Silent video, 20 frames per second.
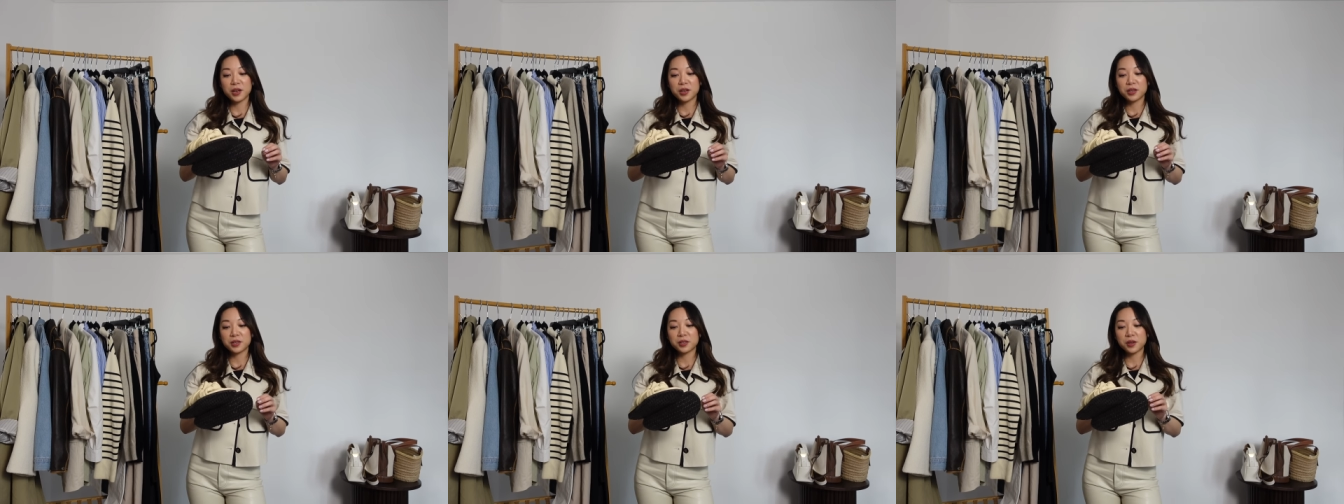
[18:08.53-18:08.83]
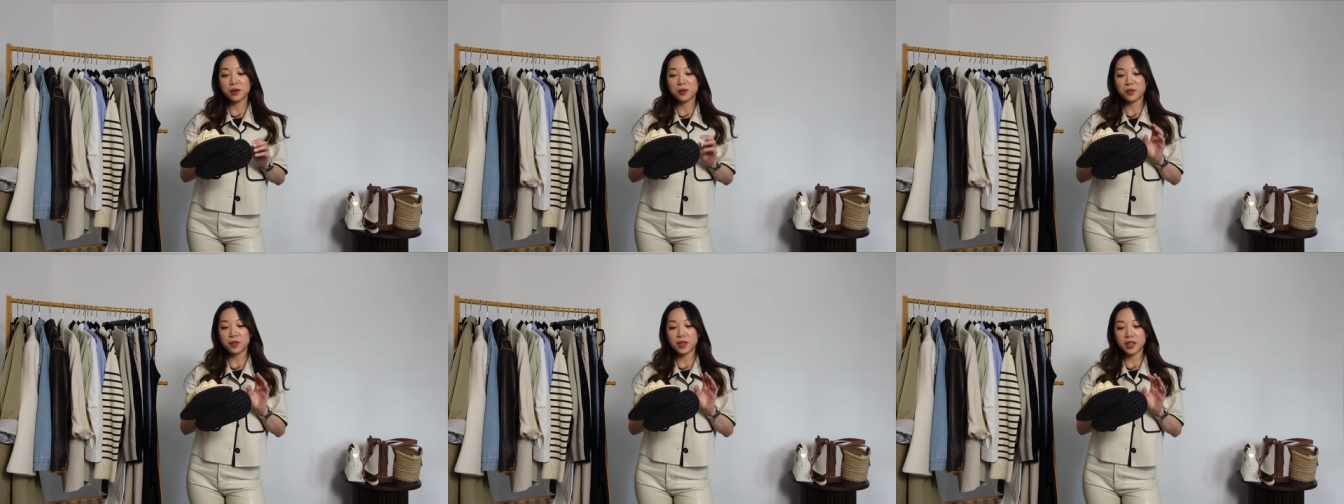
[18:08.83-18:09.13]

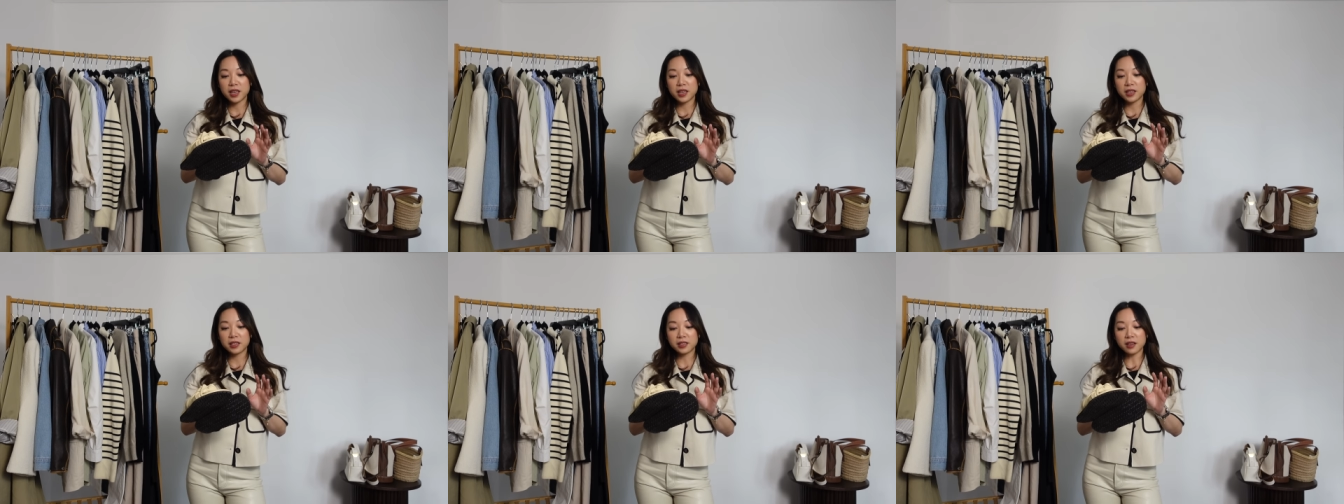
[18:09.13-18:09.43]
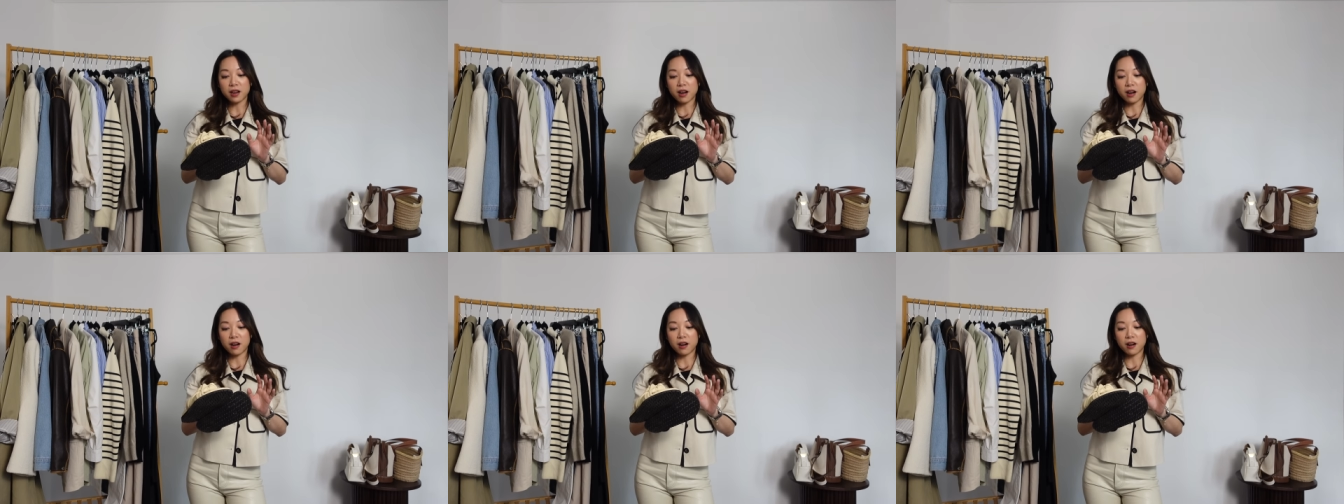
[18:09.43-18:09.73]
So
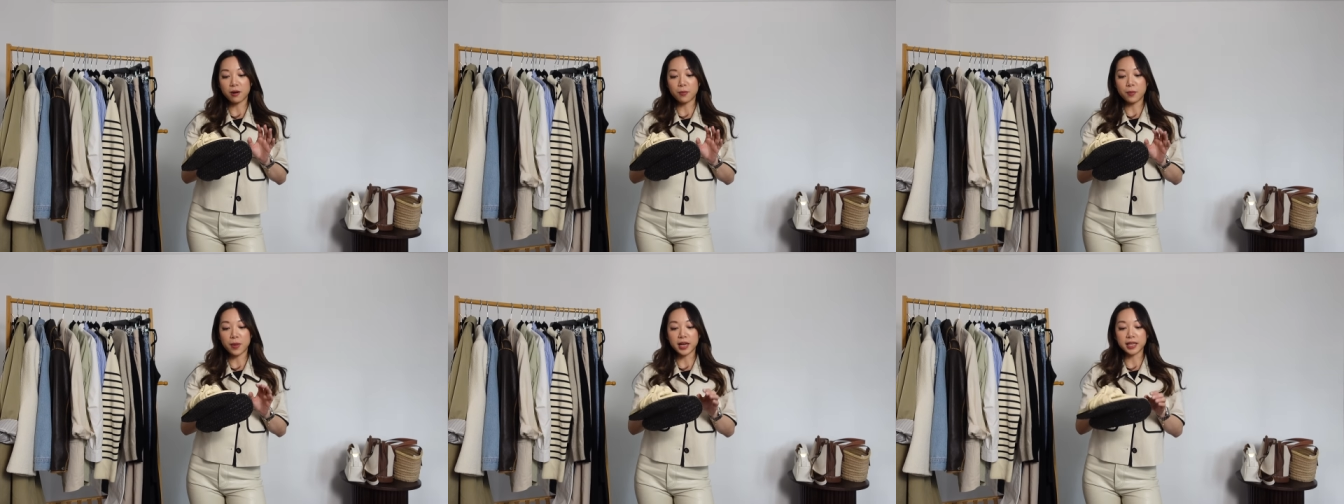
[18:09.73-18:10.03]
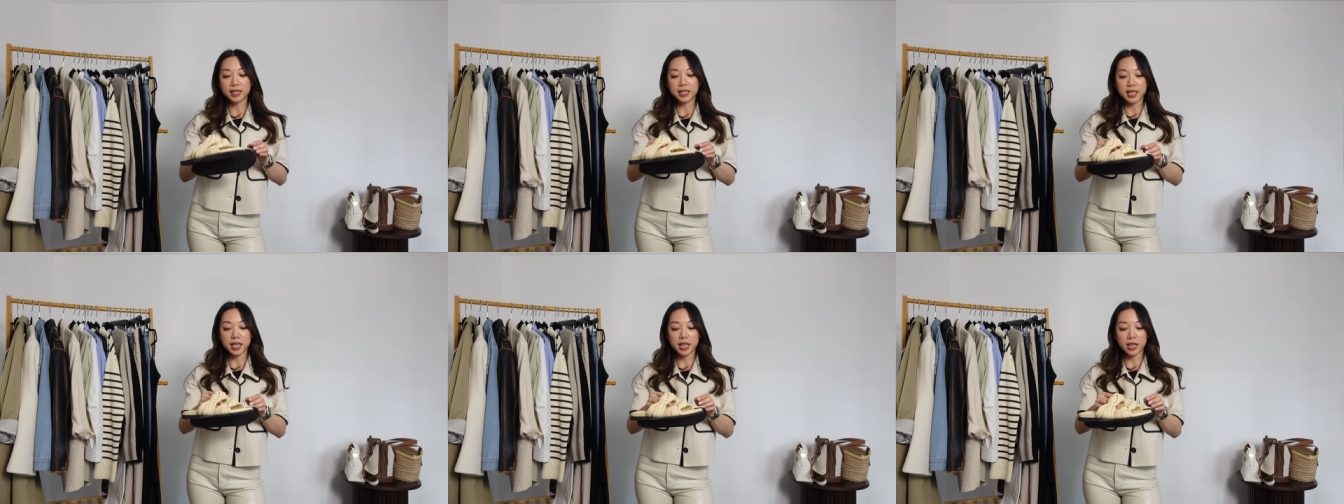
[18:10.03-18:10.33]
these are my
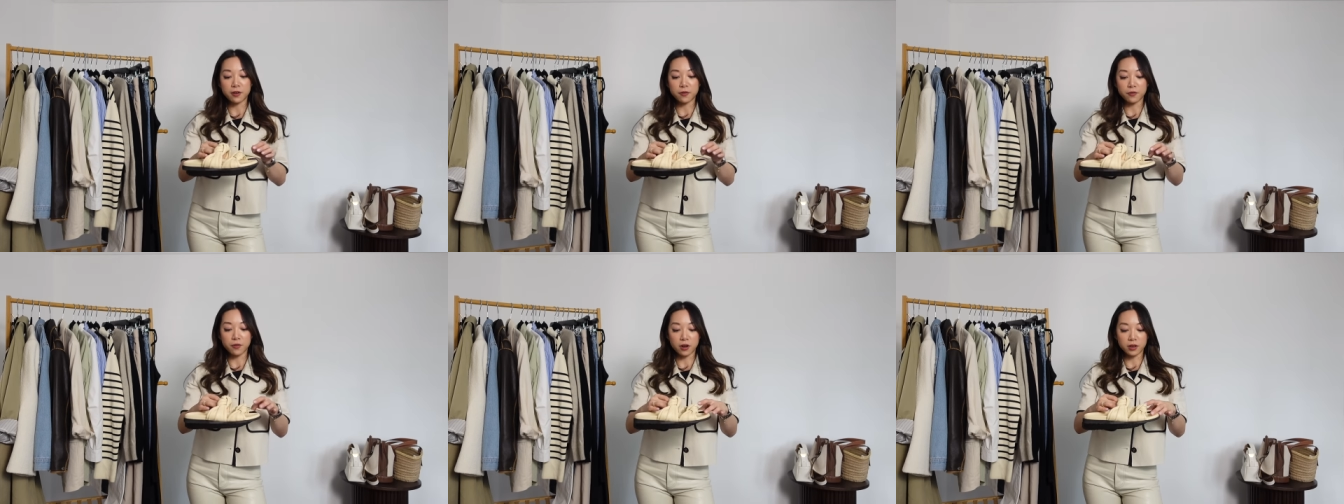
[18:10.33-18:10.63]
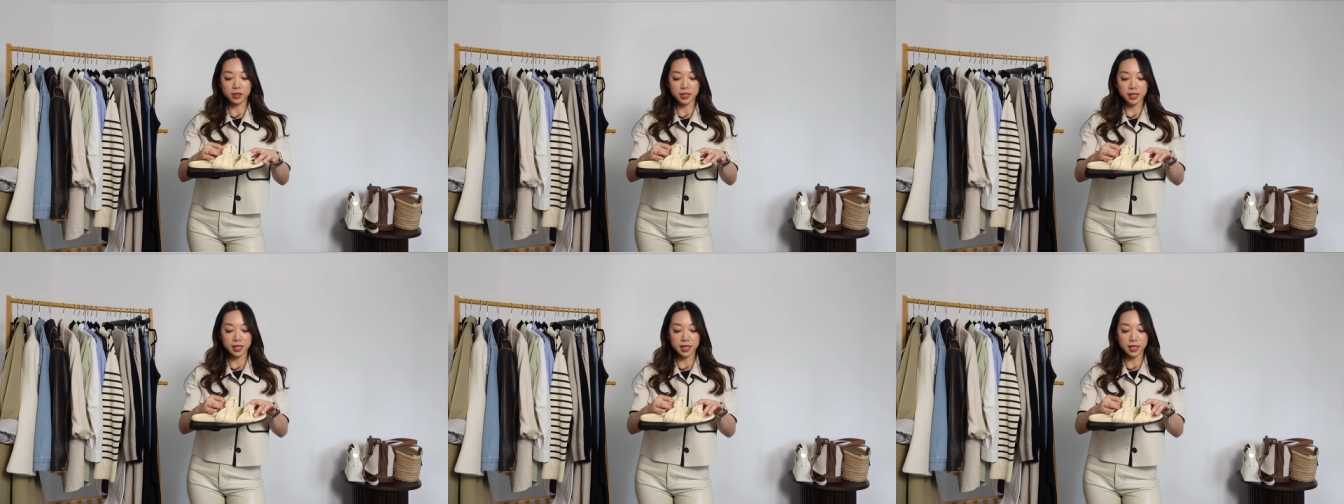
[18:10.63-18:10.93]
Dear
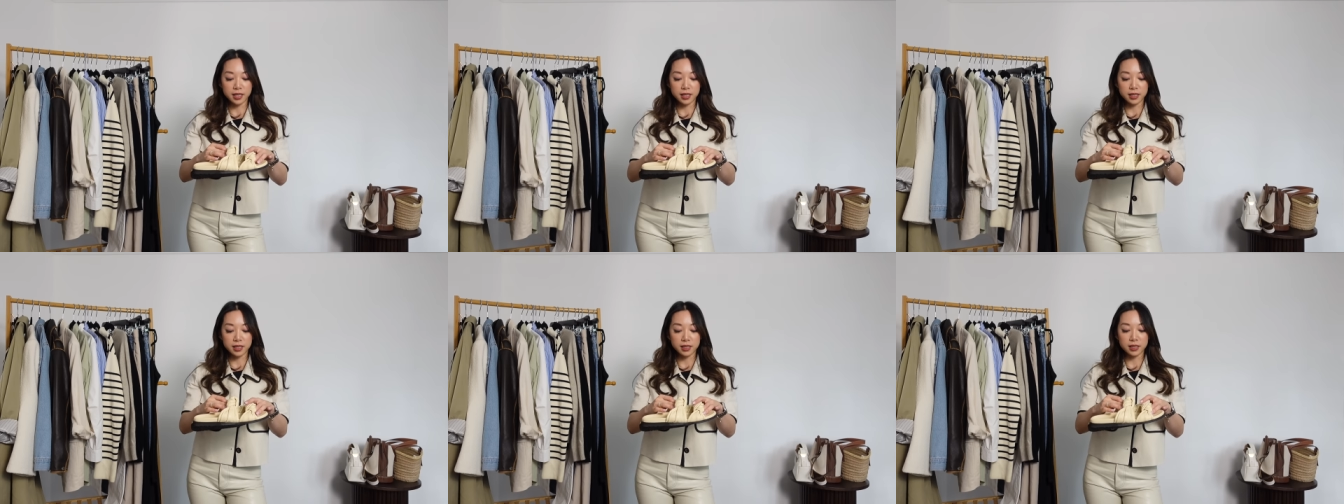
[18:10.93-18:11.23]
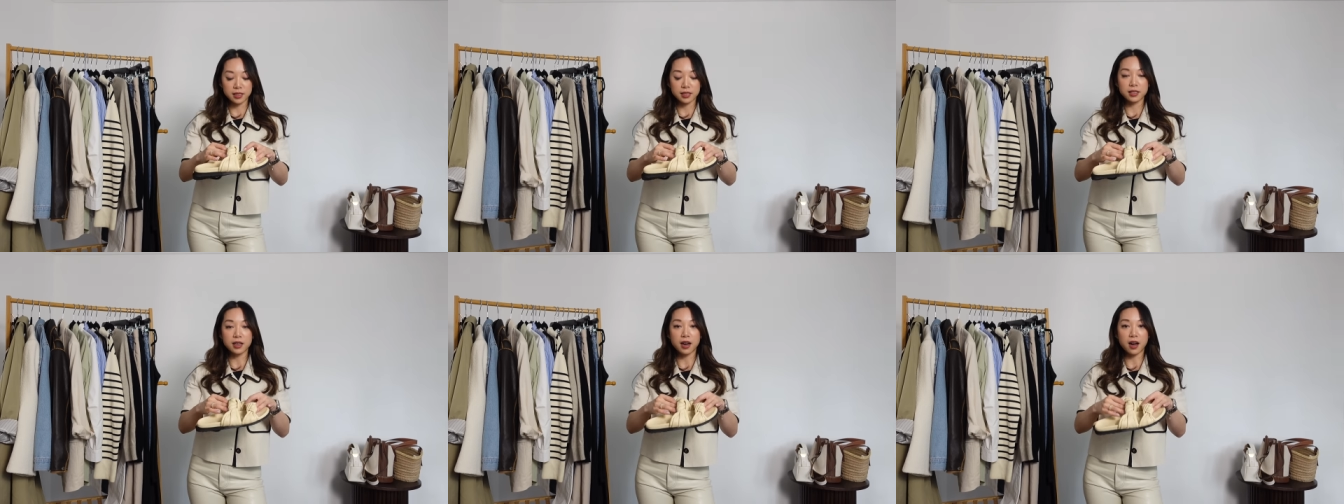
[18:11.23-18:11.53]

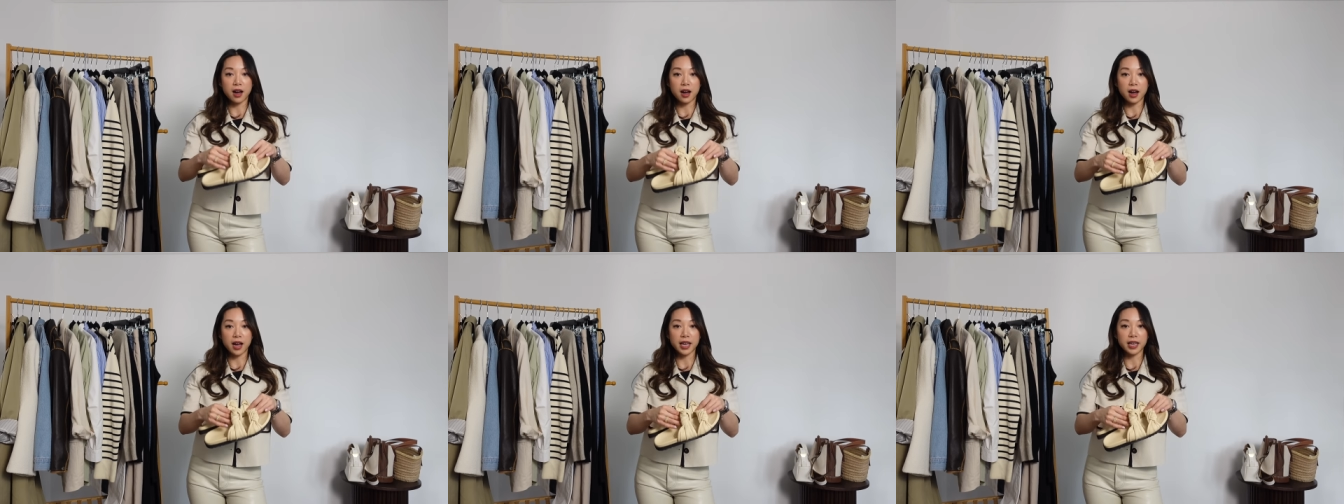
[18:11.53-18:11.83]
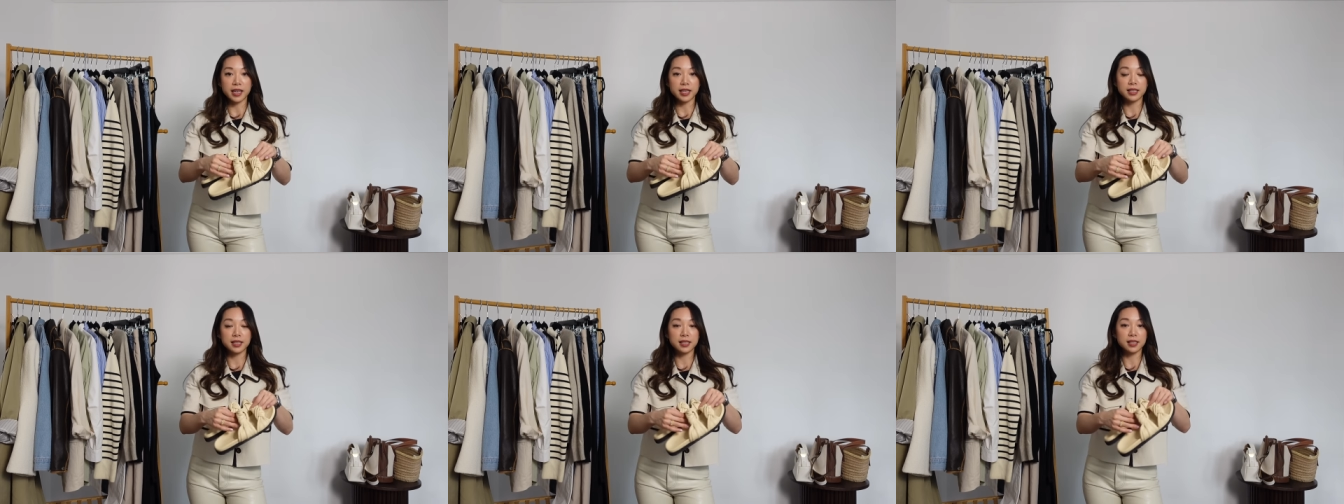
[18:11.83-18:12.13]
Francis
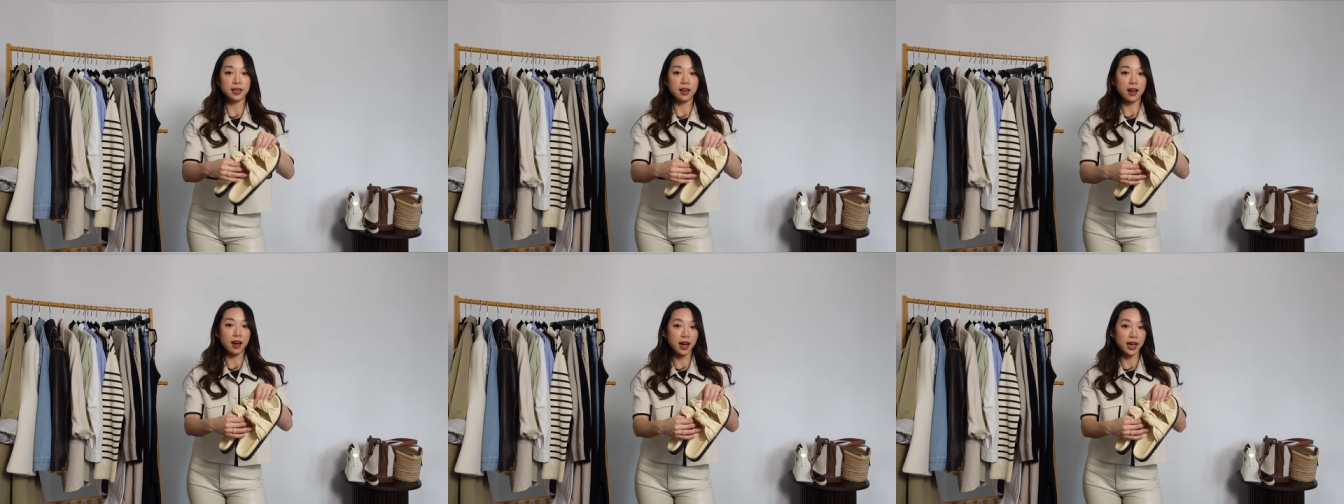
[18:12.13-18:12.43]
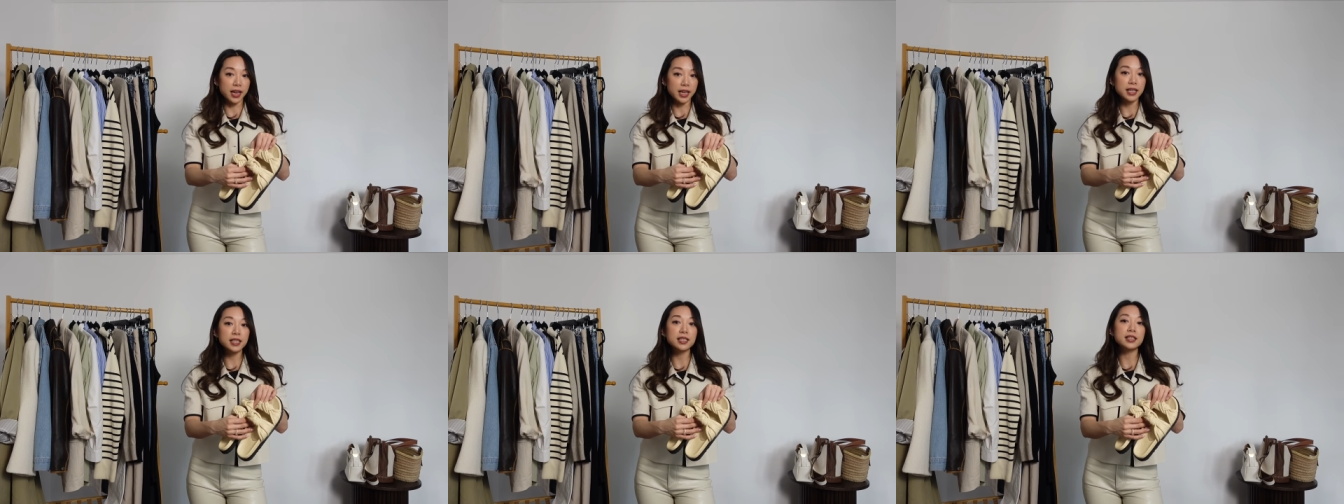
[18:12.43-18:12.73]
tie
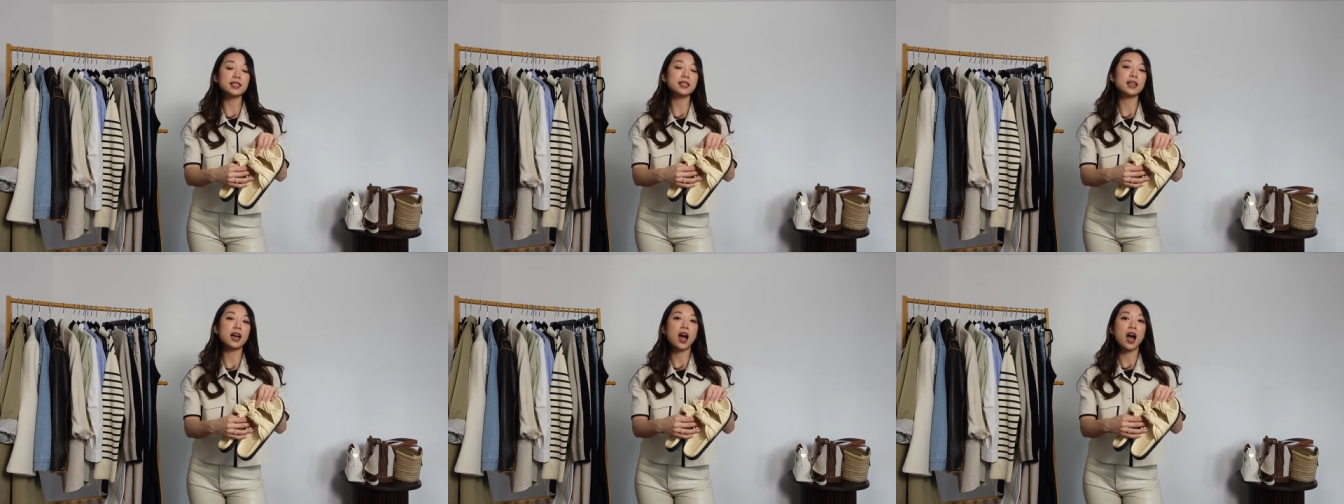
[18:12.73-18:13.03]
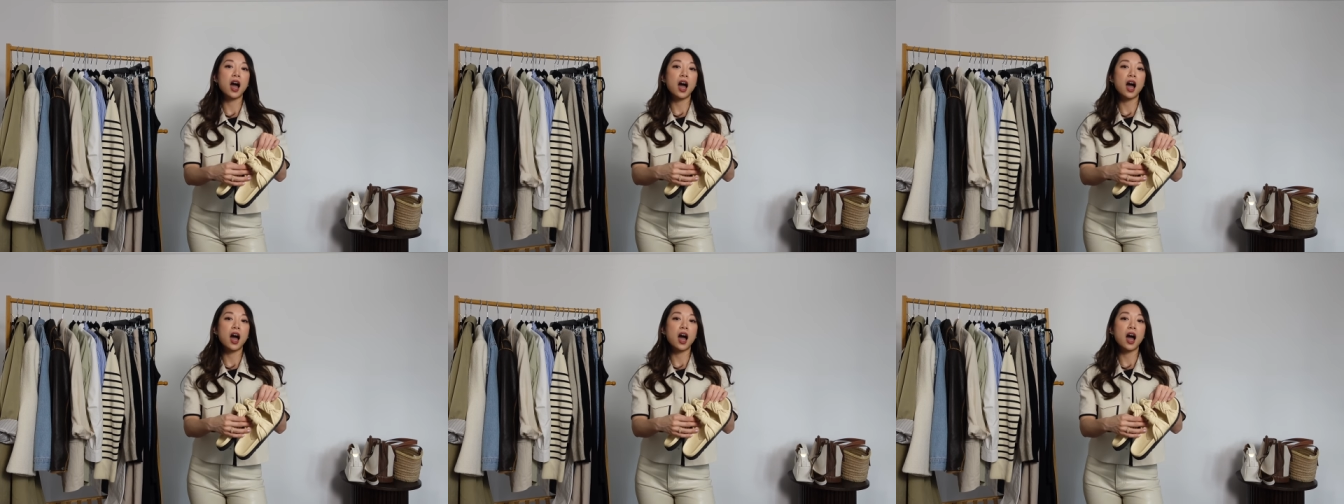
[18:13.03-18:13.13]
slides.